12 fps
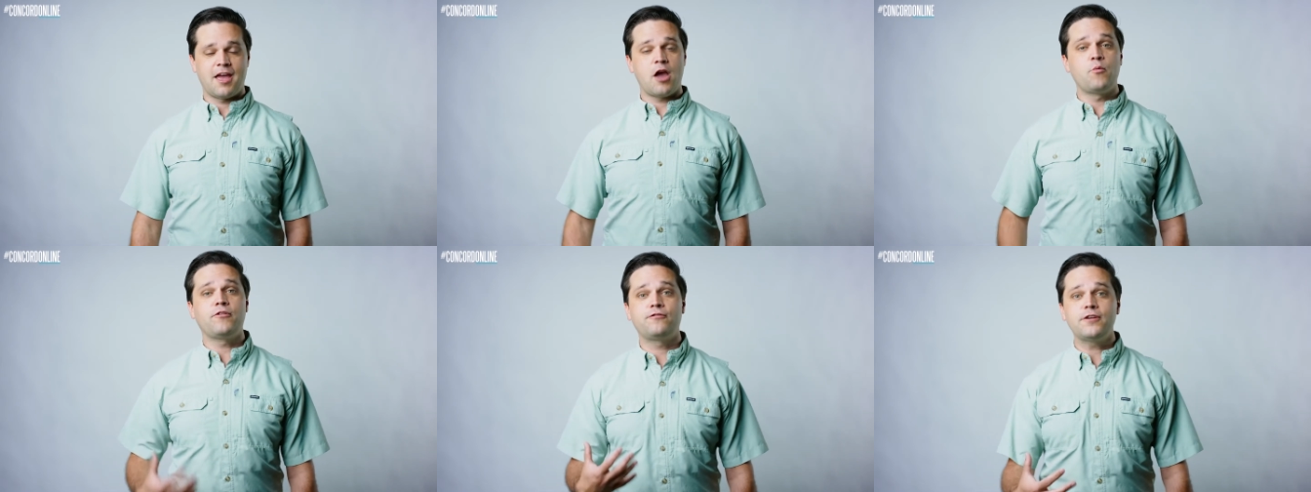
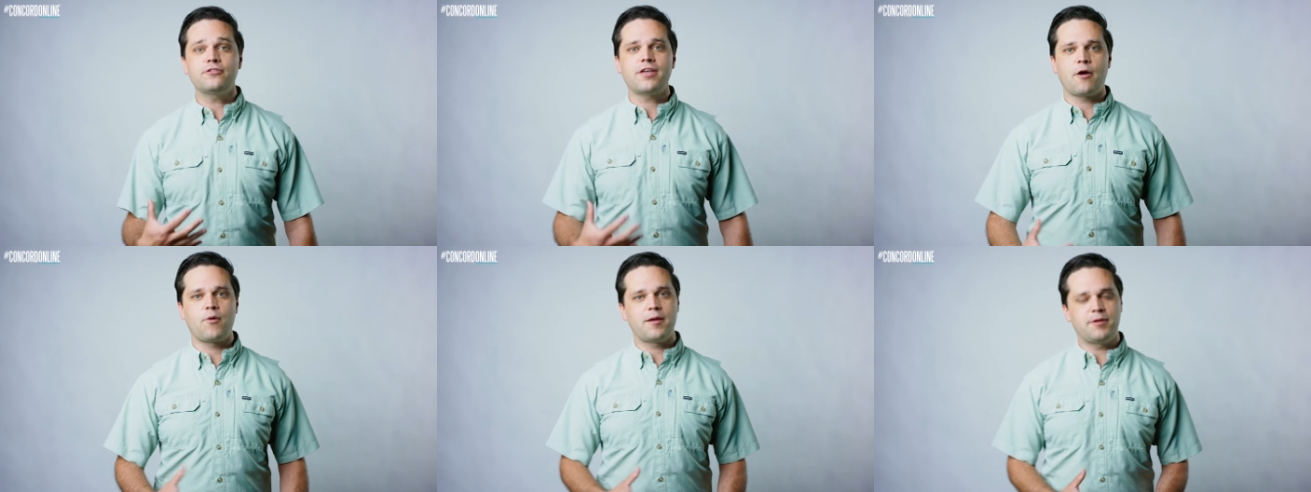And we feel
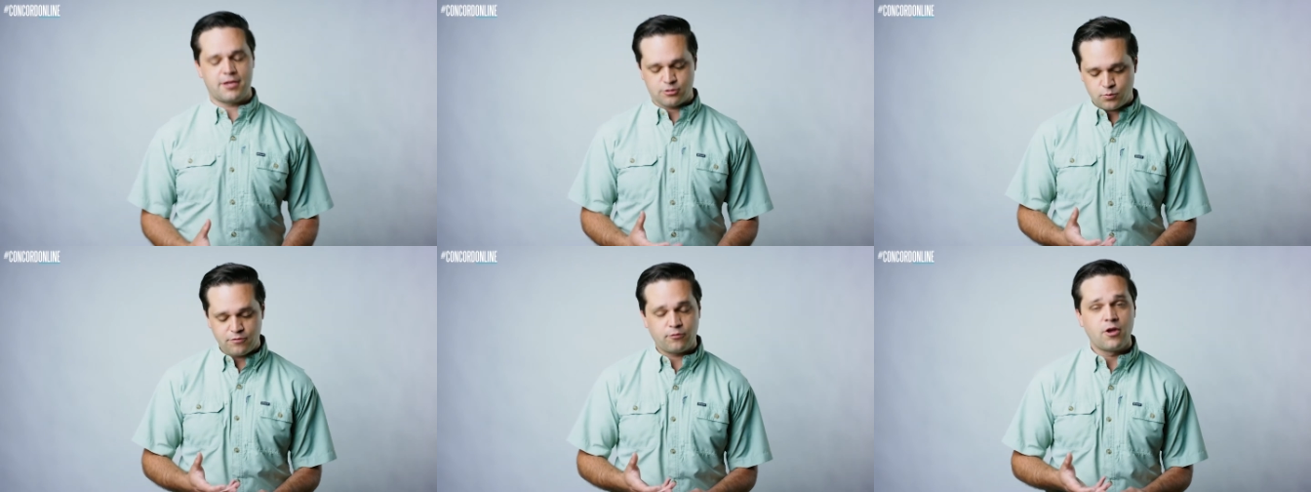that way because
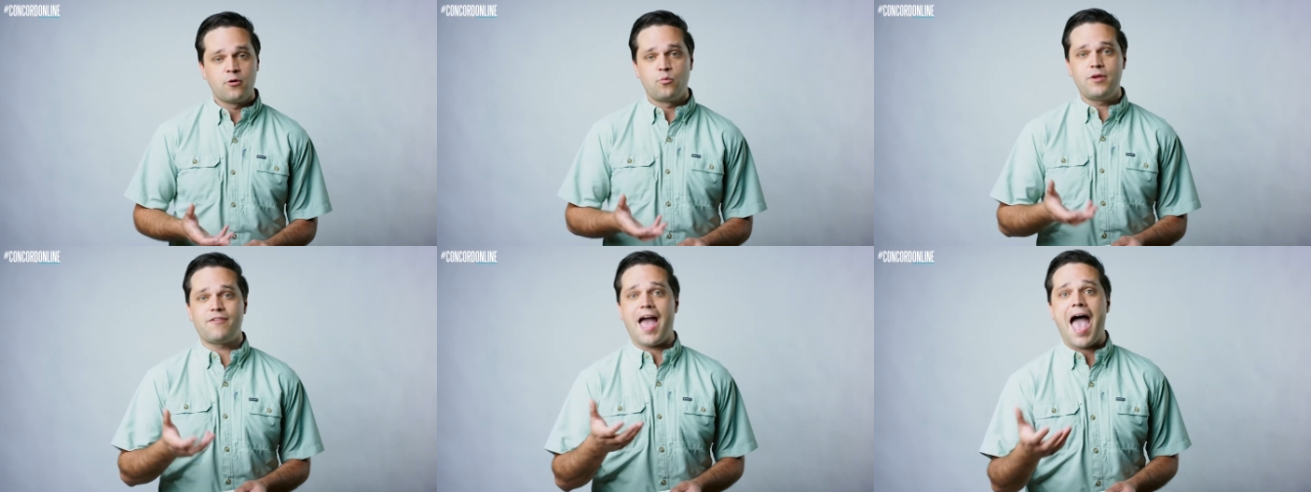we've
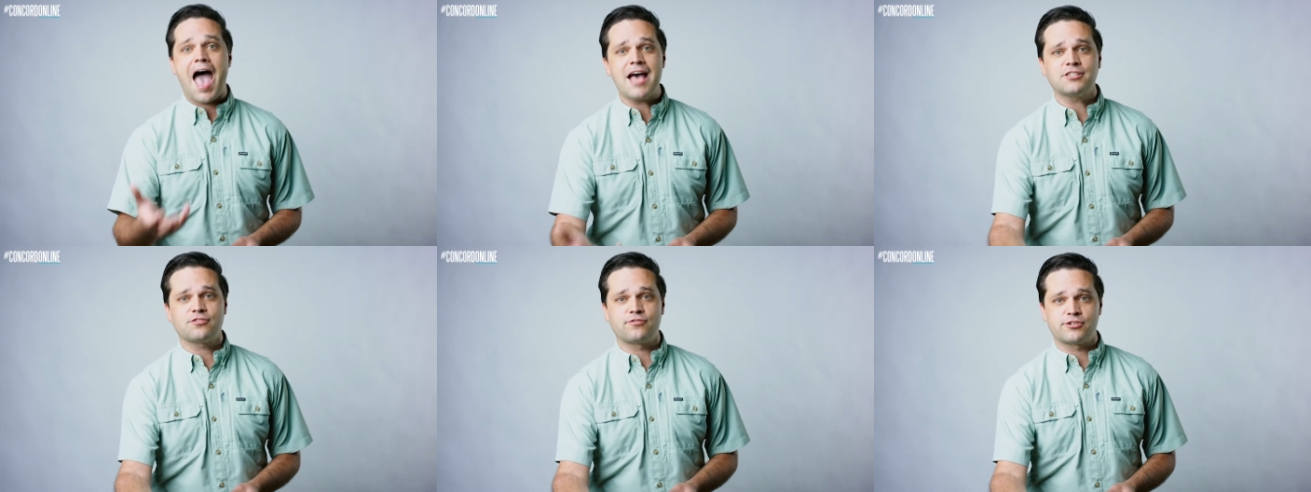we've
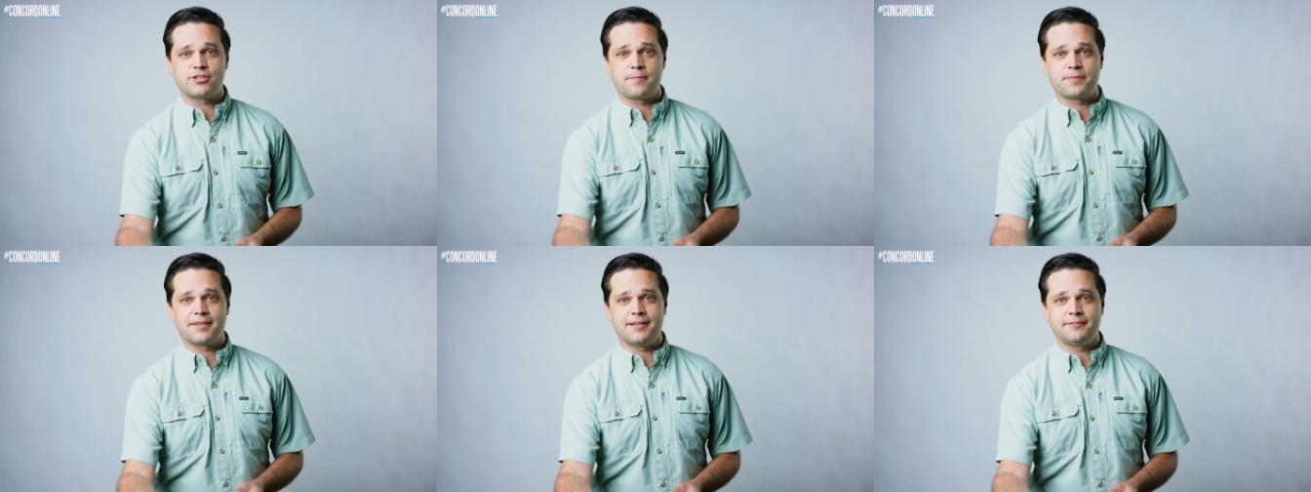asked for
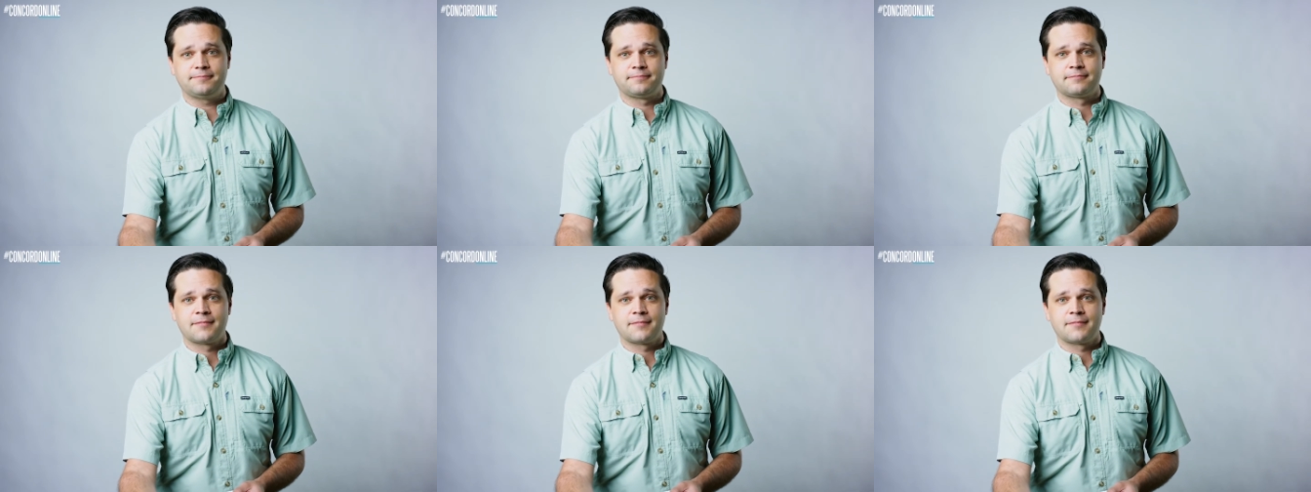something